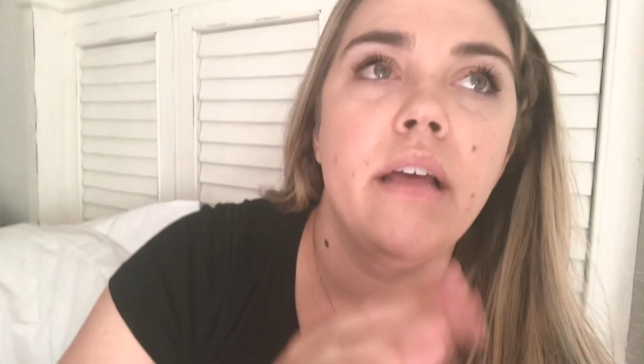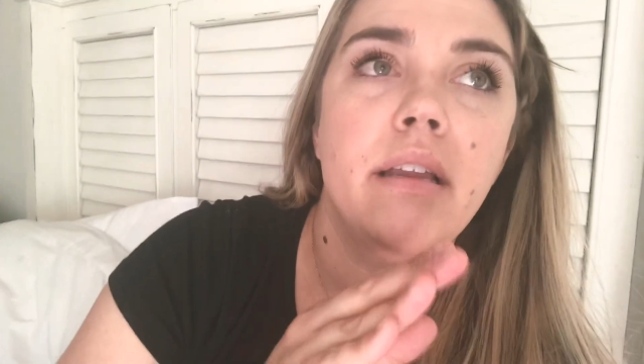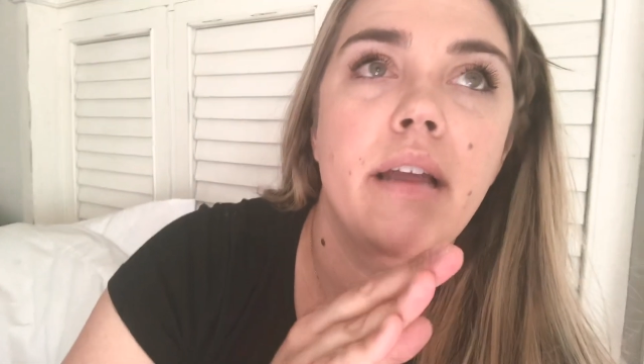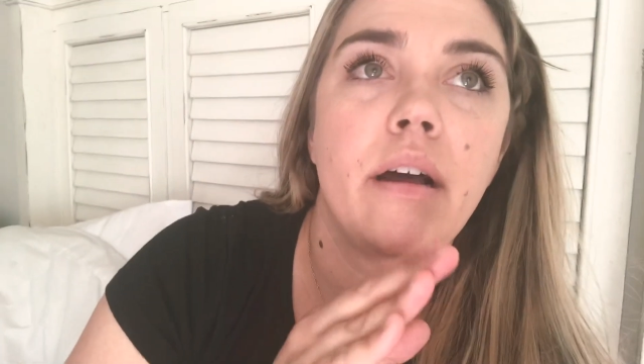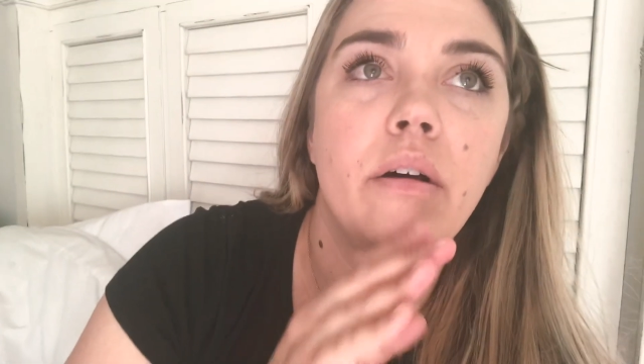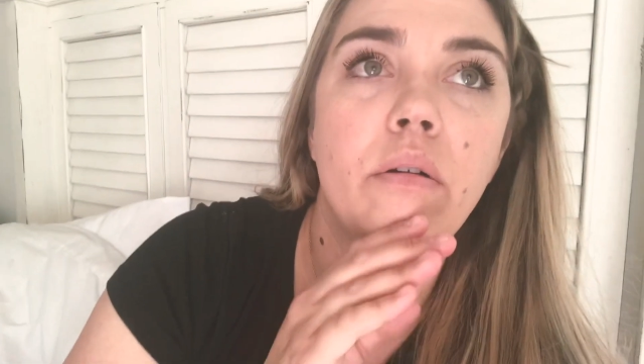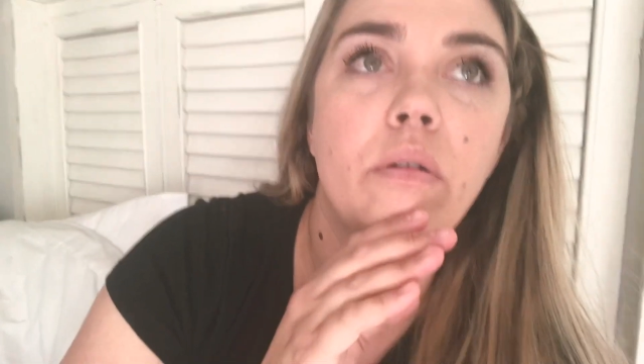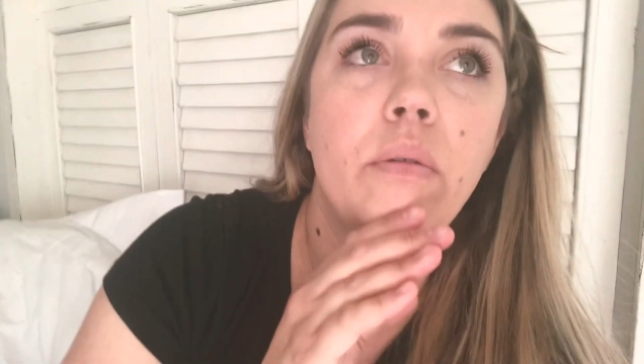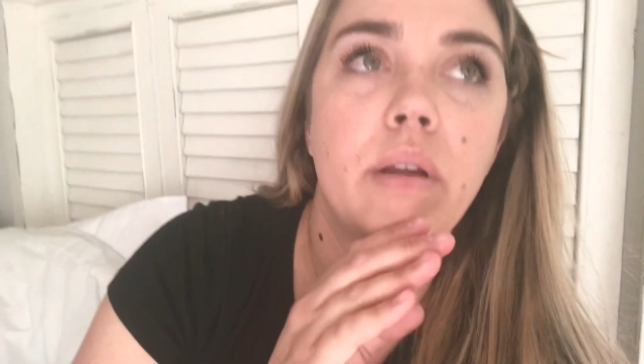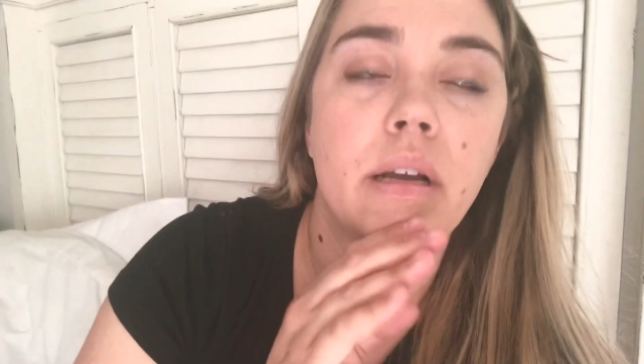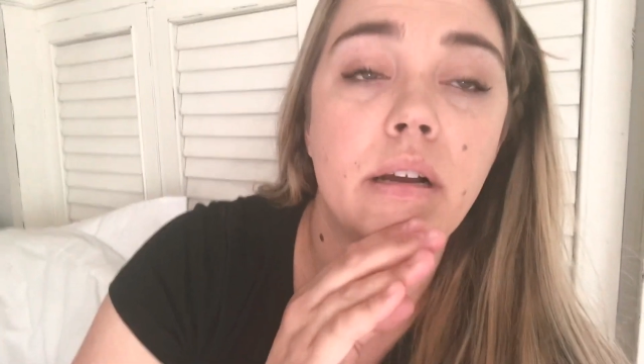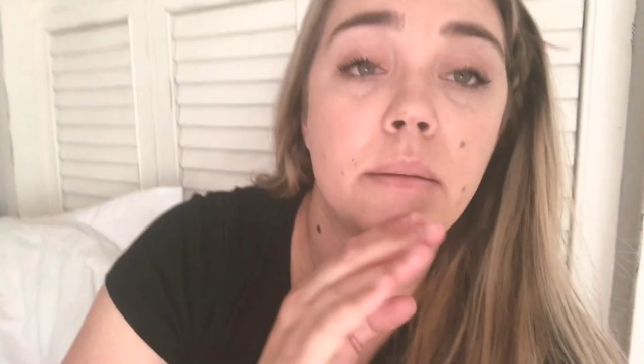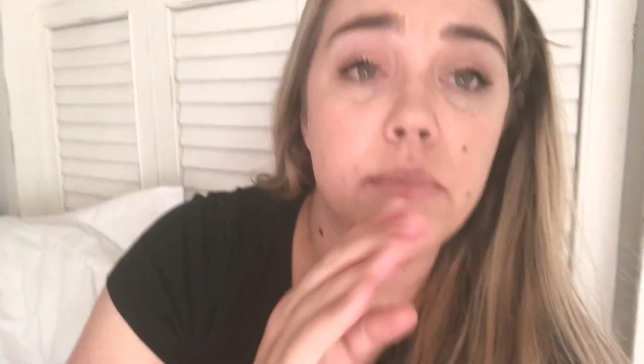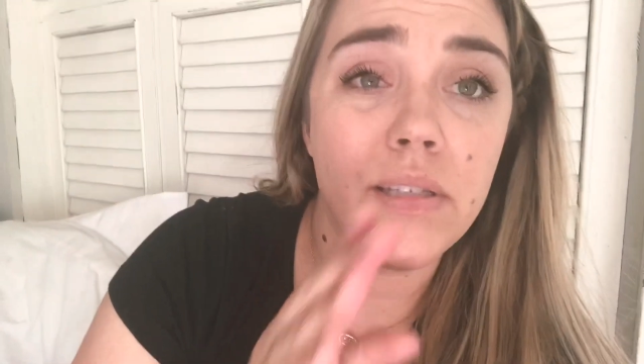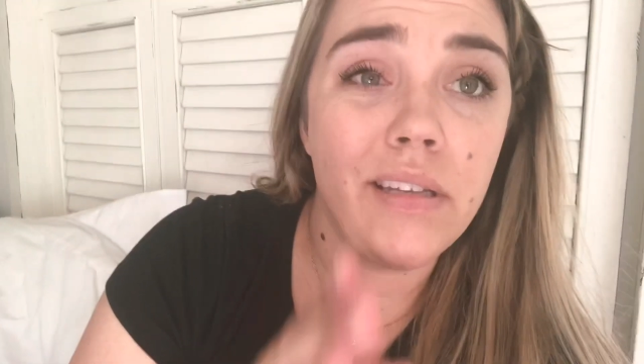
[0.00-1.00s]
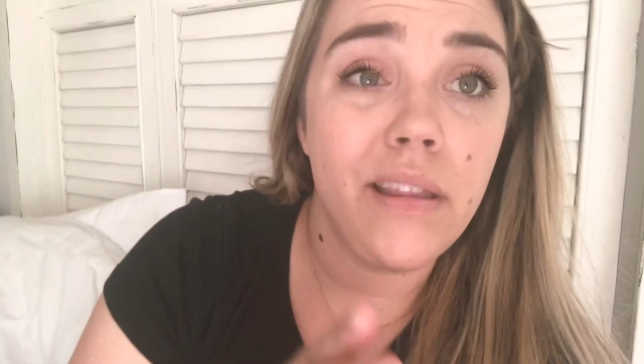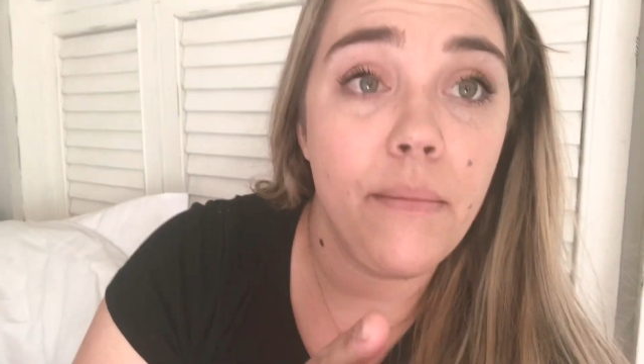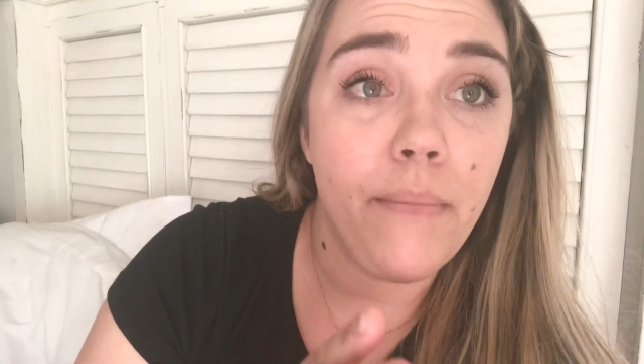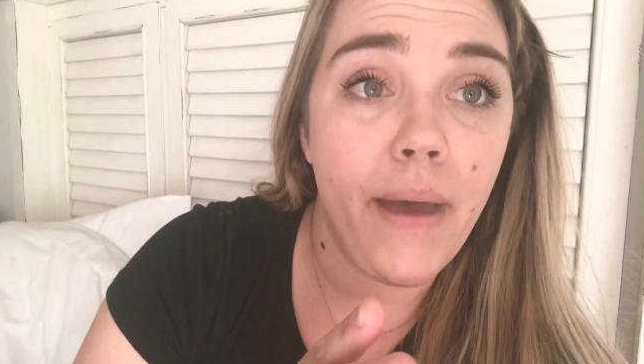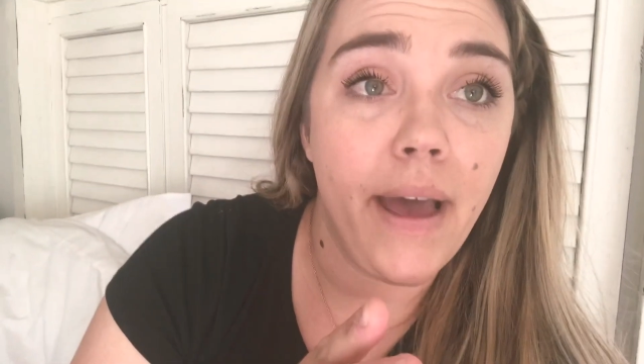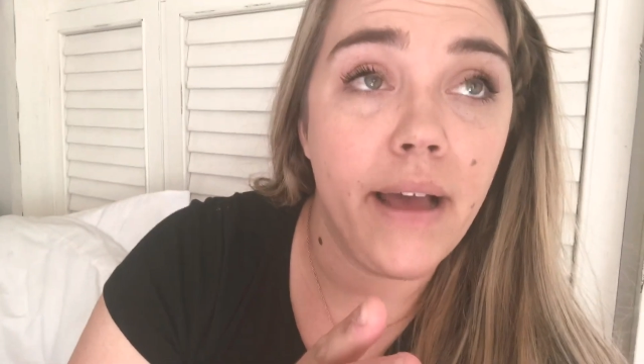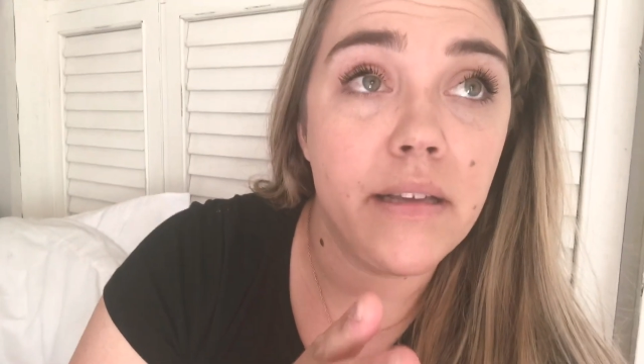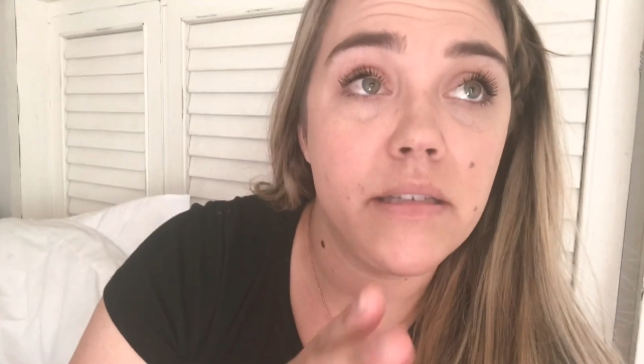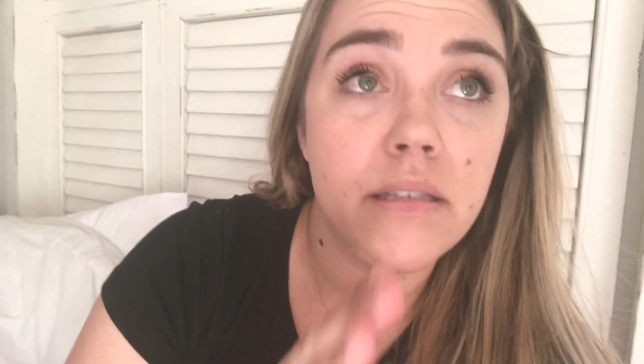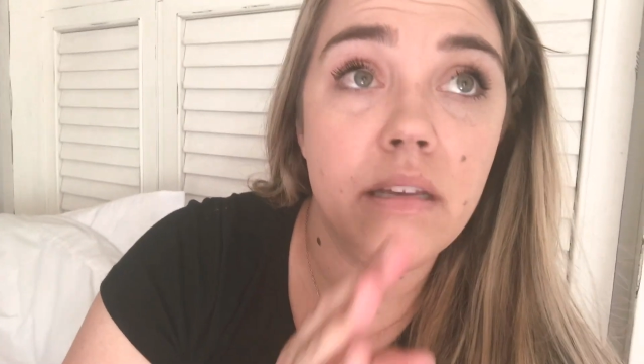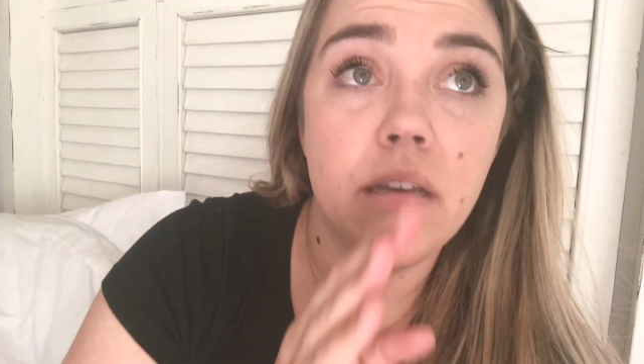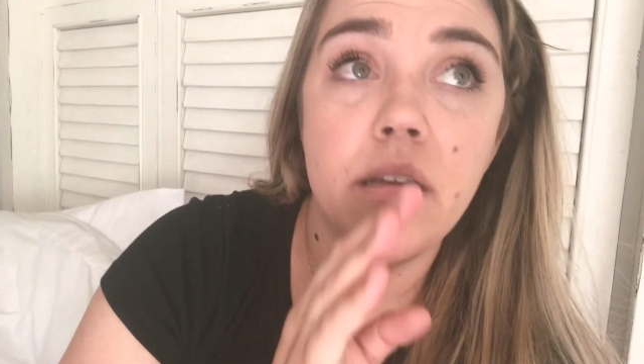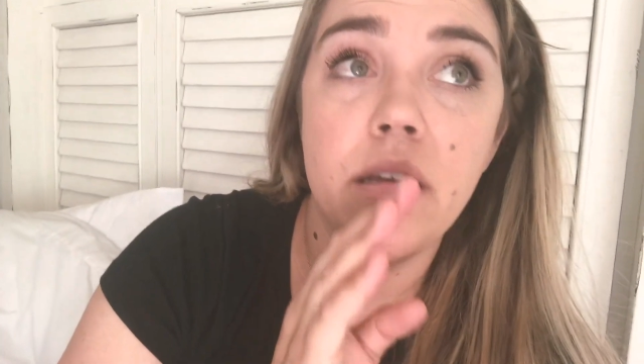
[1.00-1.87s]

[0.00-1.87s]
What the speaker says: Now, when it comes to the mask,